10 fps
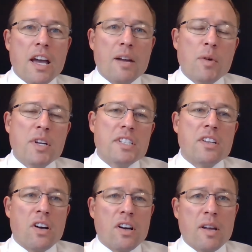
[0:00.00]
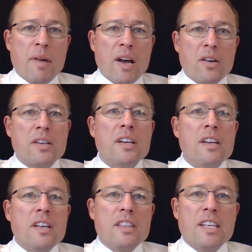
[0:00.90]
And I wanted to talk about
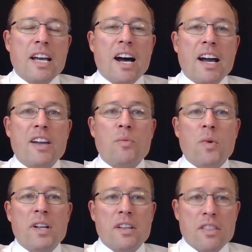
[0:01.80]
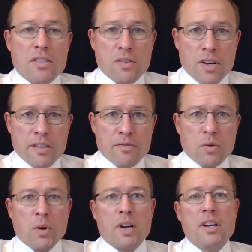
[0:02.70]
the
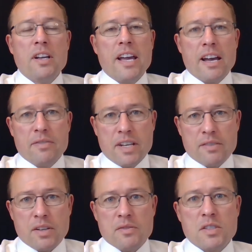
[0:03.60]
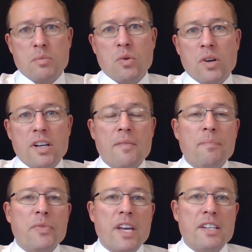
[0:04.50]
I-134 Affidavit of Support
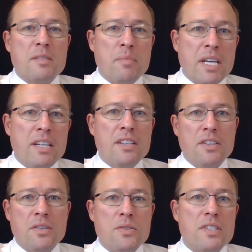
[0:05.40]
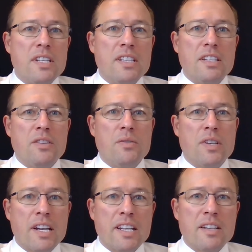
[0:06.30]
that is being used in the
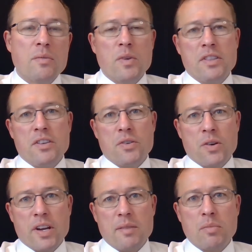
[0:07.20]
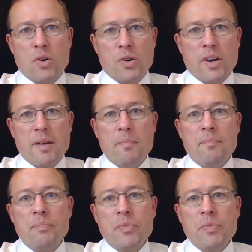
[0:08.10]
Uniting with Ukraine program.